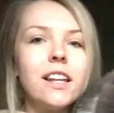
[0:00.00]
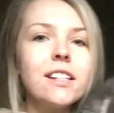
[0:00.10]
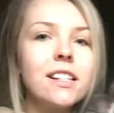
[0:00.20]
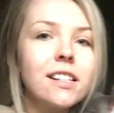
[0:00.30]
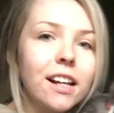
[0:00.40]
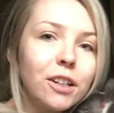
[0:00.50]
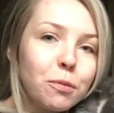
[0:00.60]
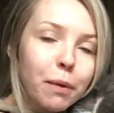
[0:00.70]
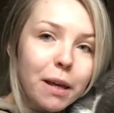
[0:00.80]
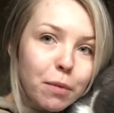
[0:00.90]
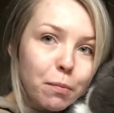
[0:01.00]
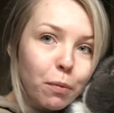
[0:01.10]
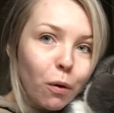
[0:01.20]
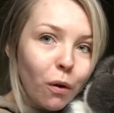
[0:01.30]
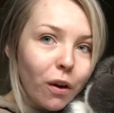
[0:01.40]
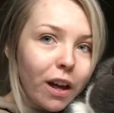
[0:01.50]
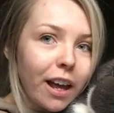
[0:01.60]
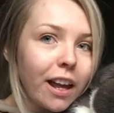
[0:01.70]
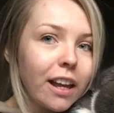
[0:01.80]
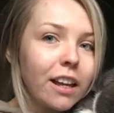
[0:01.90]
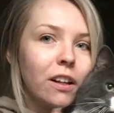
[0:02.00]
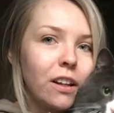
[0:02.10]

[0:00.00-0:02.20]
This is our new baby boy.